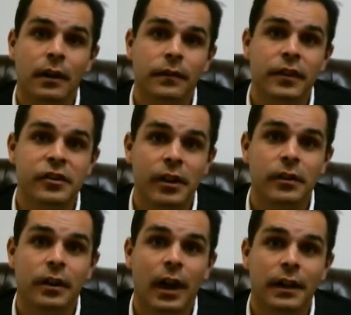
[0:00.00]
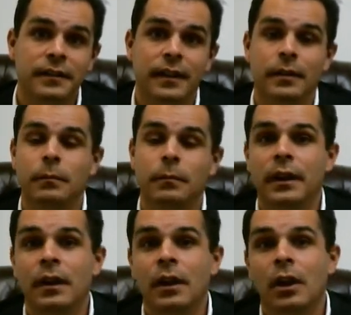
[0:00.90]
the gender content, but
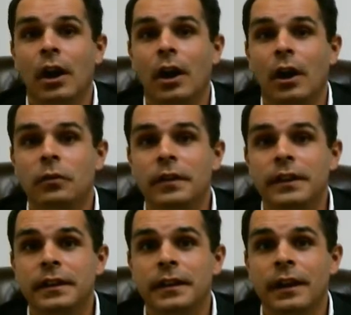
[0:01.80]
really